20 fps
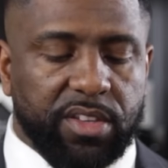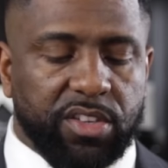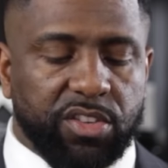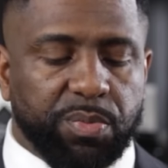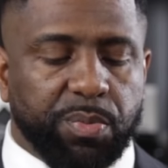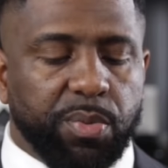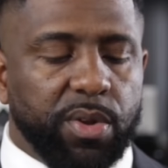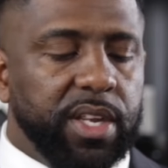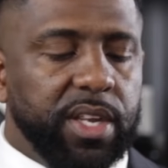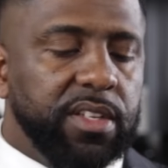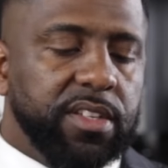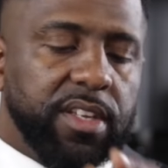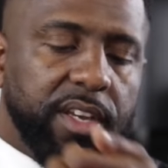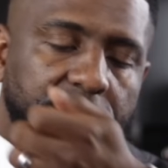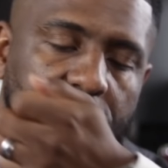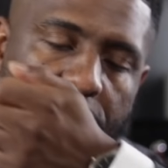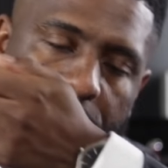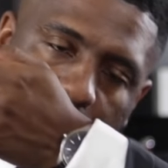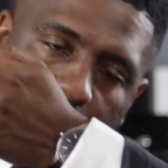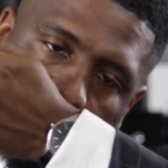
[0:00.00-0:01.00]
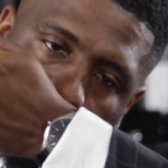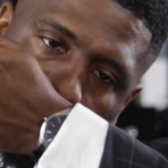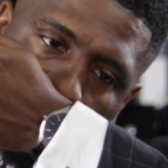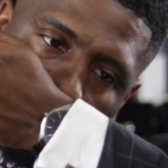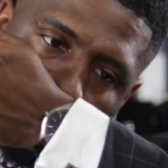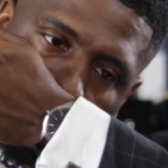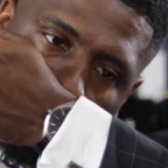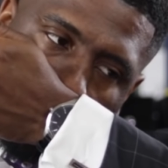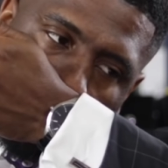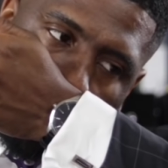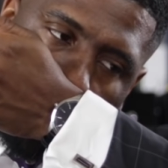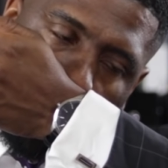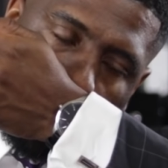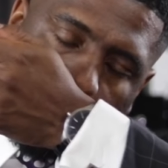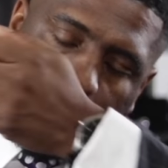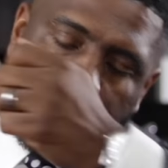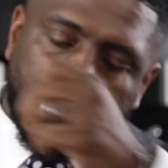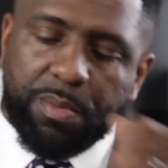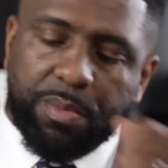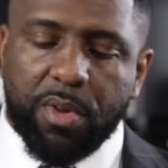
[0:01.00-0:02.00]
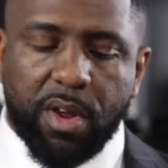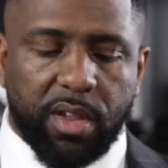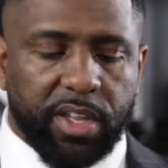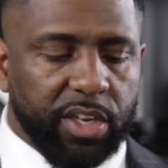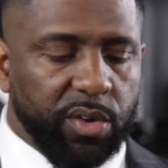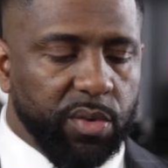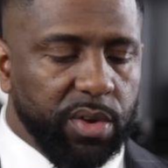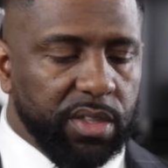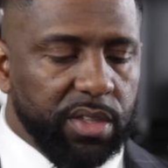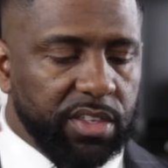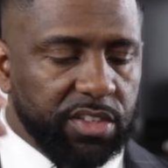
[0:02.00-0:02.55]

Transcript: springtime. Parfums de Marly Greenly.